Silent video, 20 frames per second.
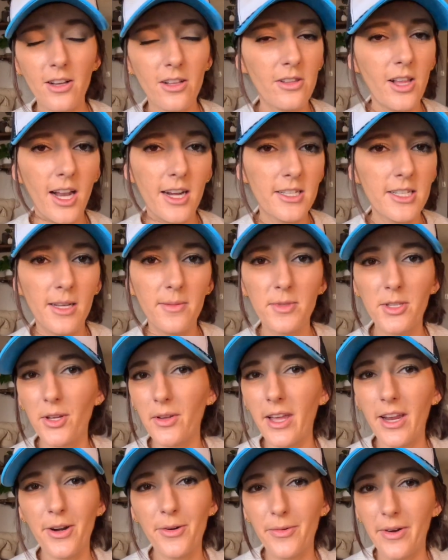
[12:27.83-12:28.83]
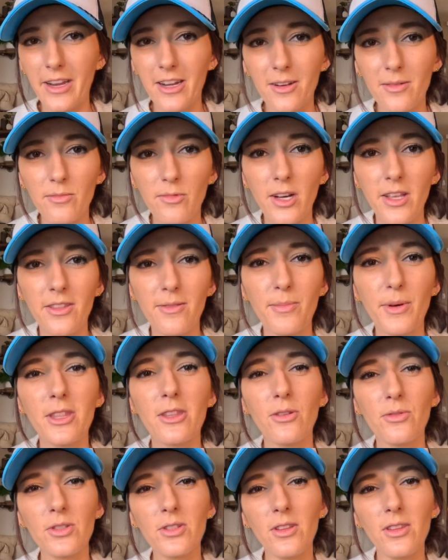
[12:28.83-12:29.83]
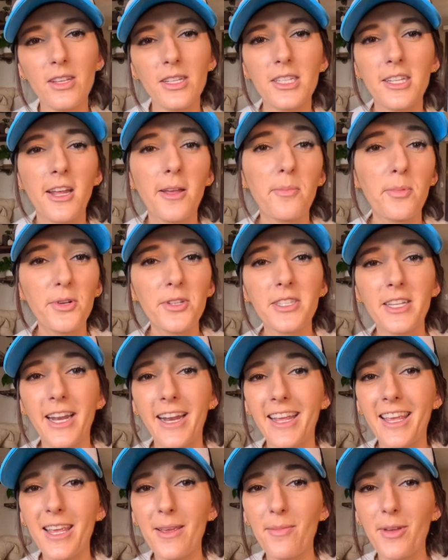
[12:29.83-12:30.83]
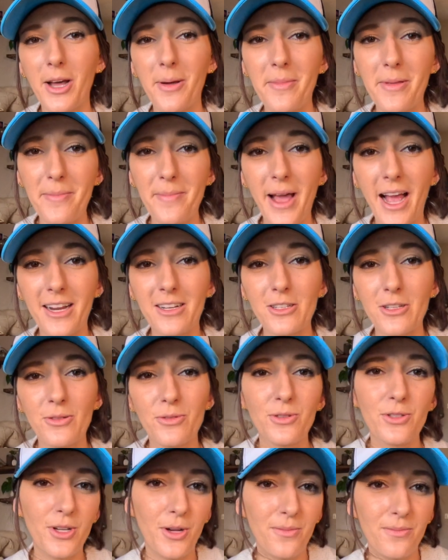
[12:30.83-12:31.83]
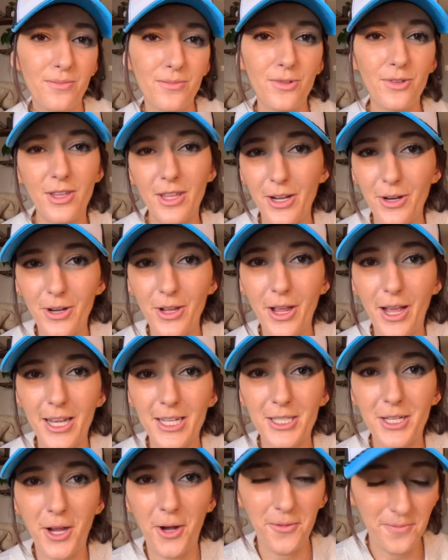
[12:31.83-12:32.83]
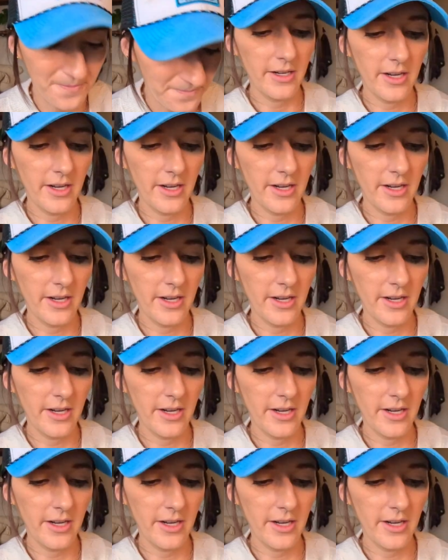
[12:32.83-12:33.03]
A lot of times I'll get a random one, but those are the staples that I keep coming back to. So there you guys go.